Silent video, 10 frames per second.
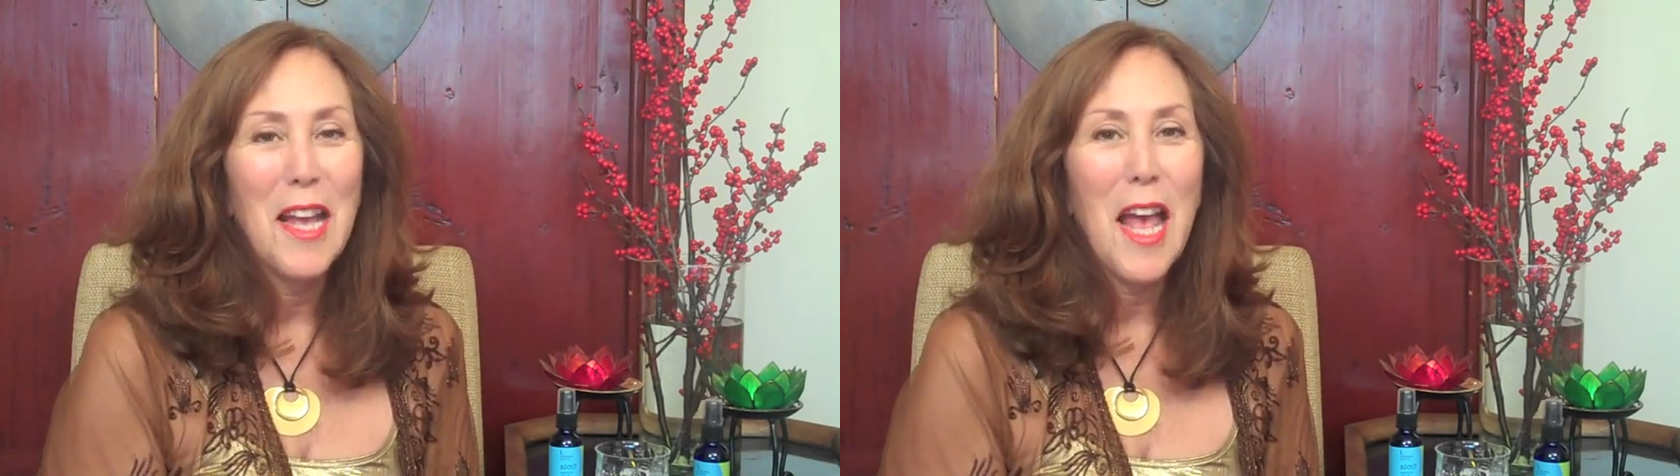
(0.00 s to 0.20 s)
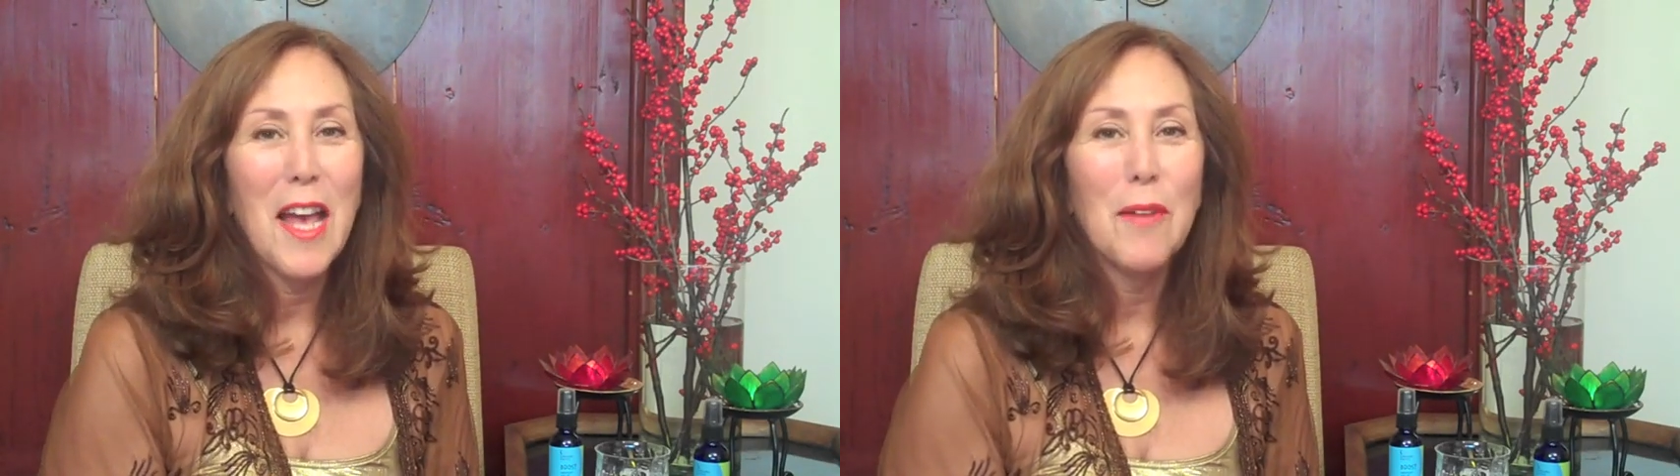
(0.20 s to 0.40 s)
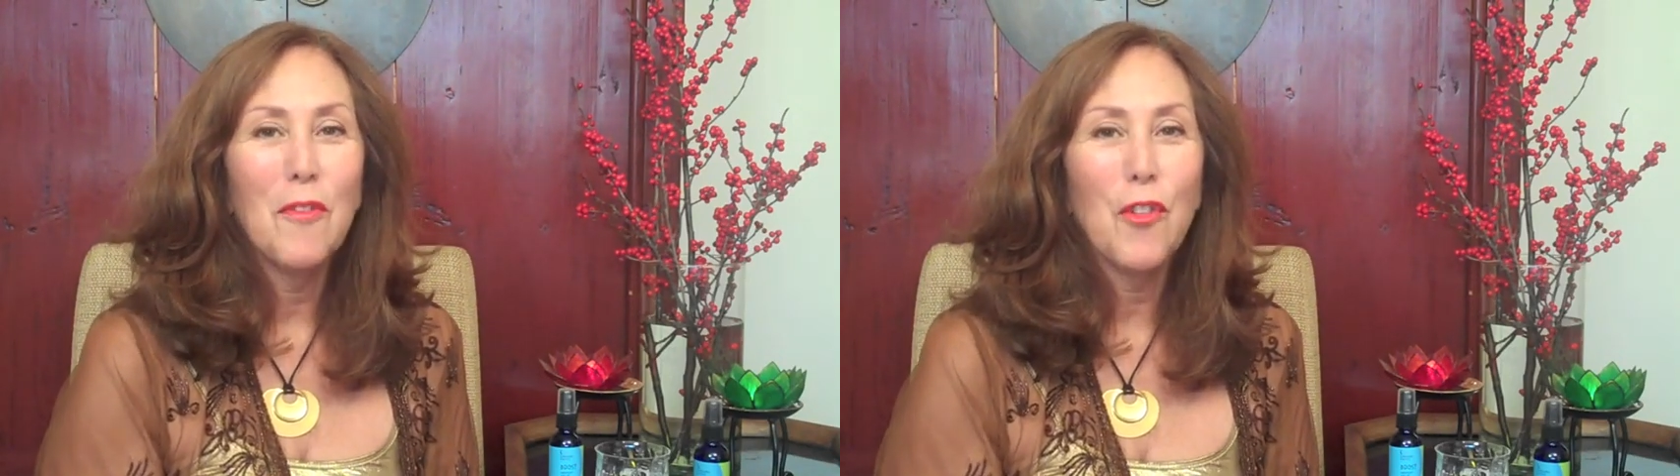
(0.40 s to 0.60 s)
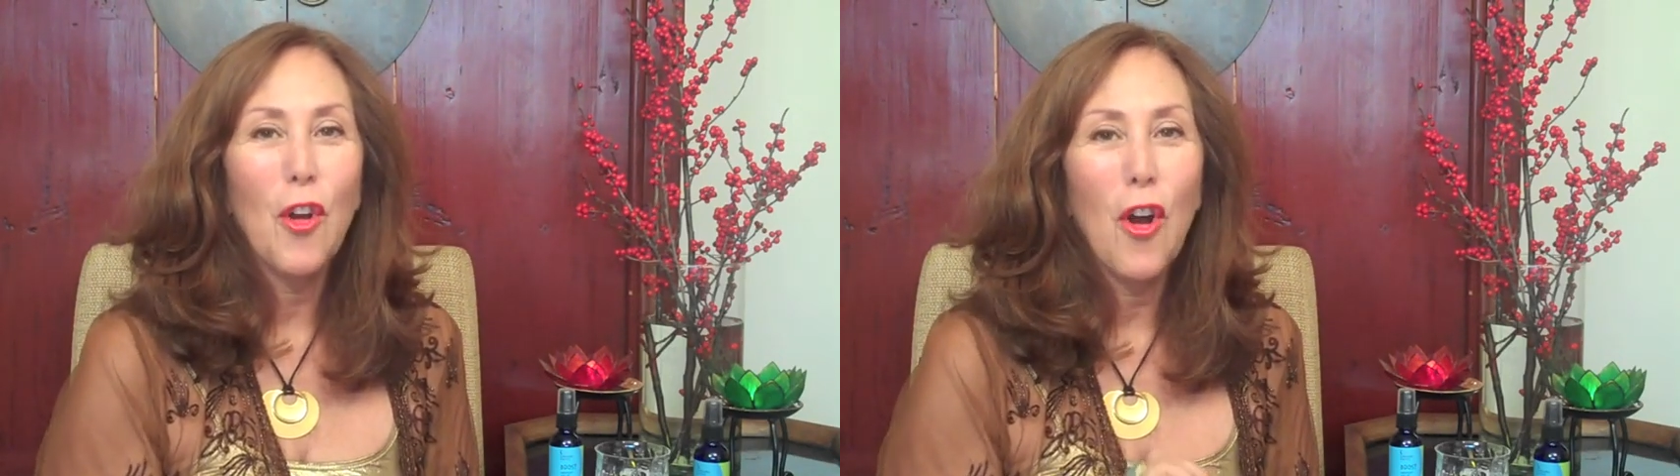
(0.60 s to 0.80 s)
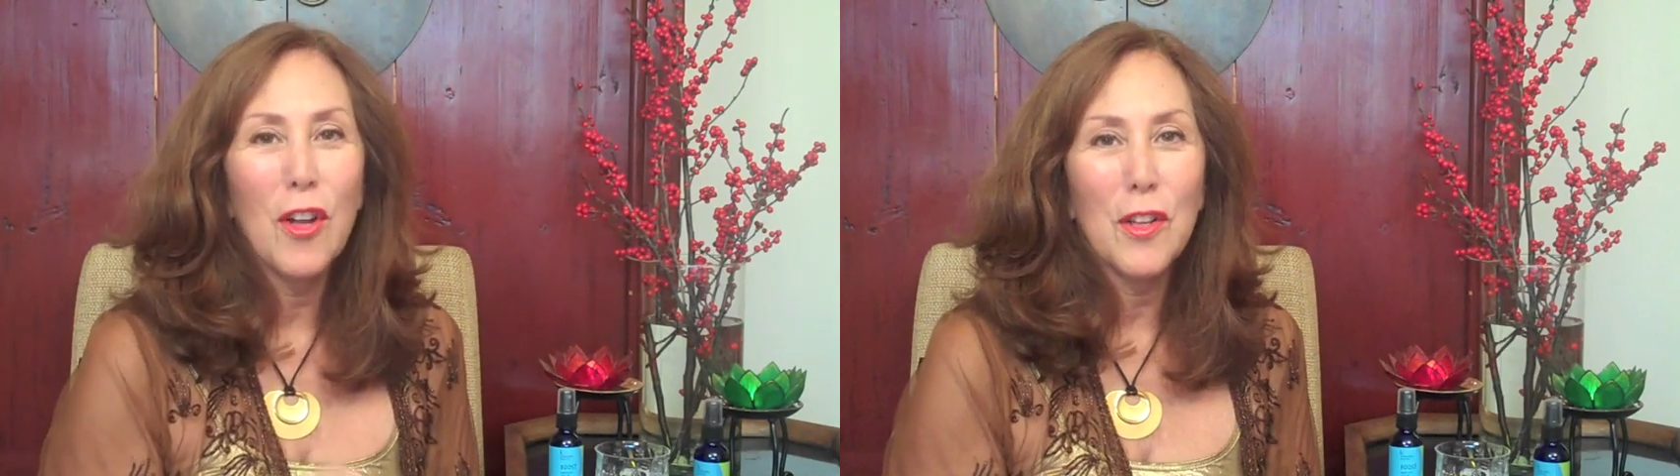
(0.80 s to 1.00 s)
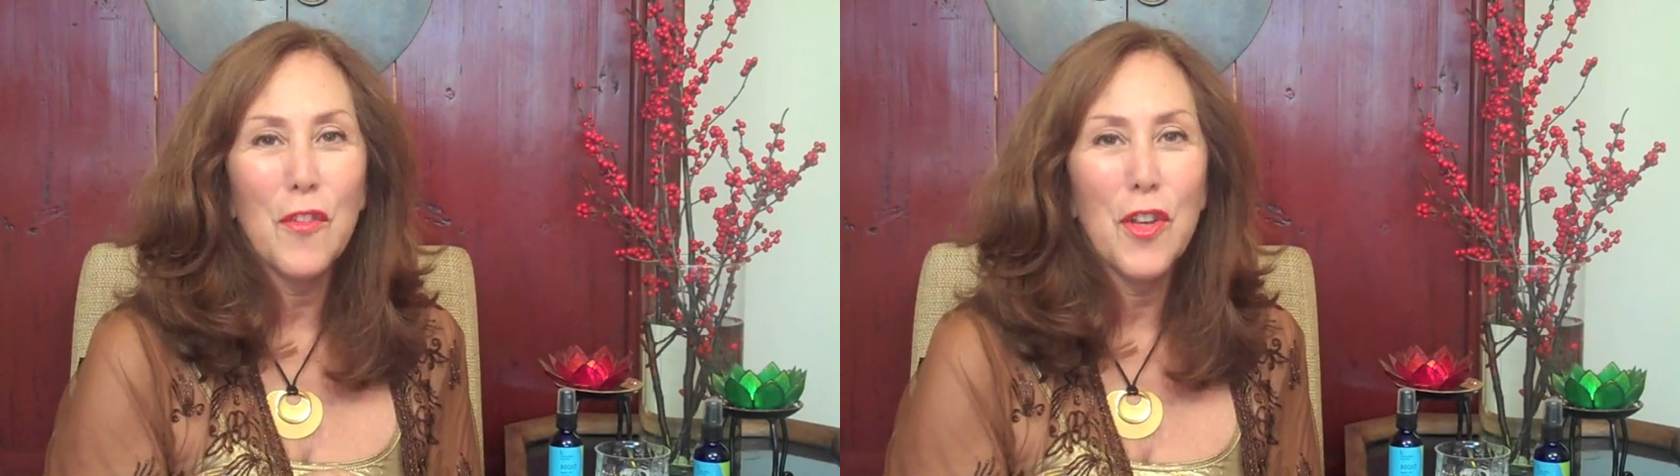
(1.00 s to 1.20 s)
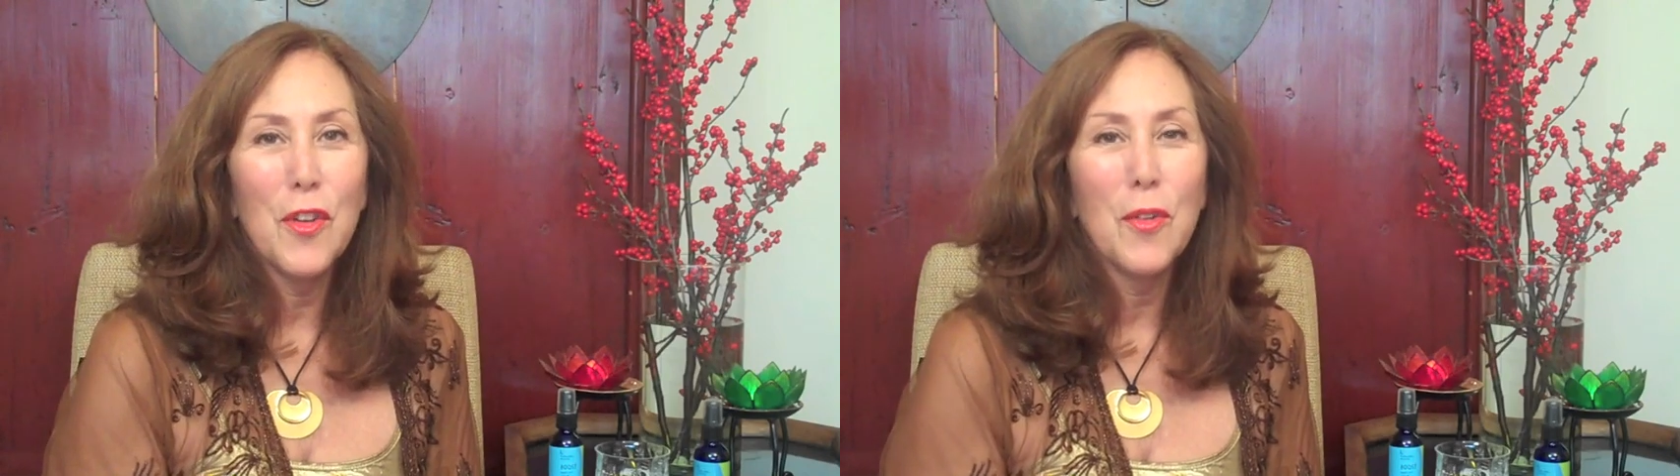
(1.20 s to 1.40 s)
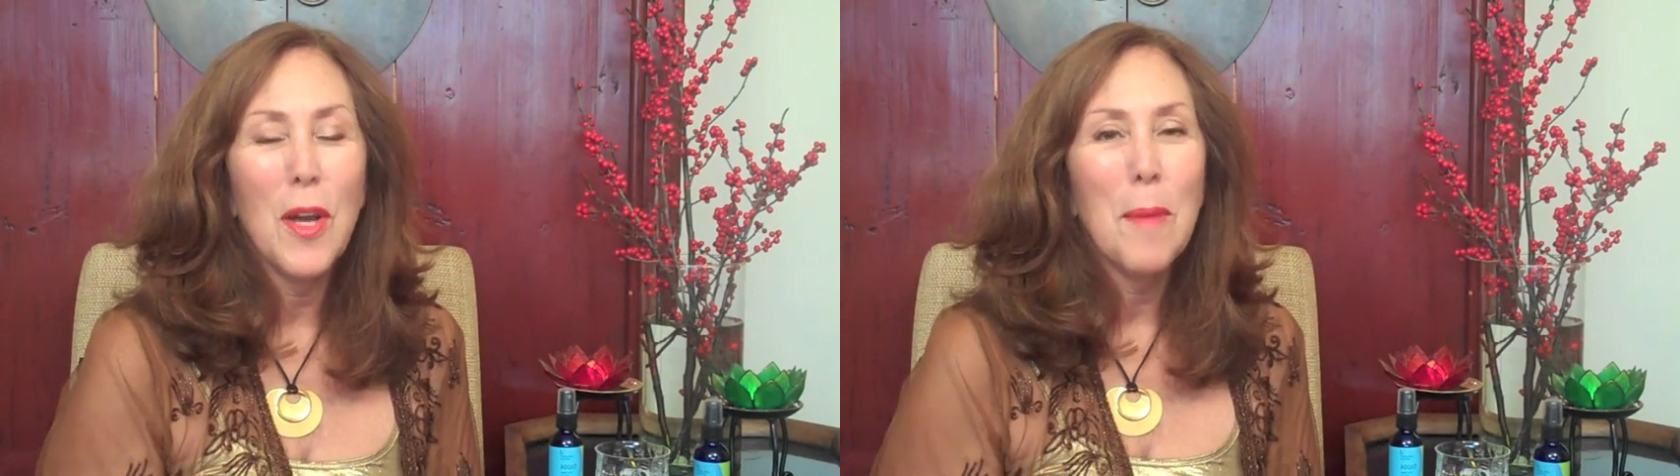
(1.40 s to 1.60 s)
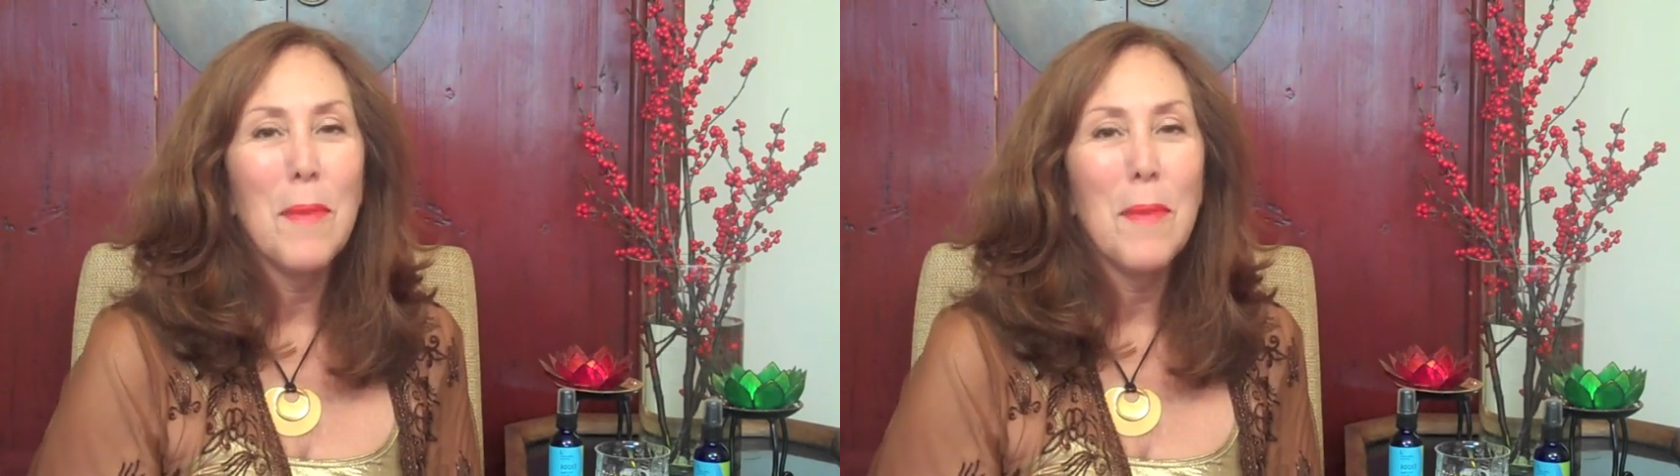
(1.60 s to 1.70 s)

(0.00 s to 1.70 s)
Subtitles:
And for all of you,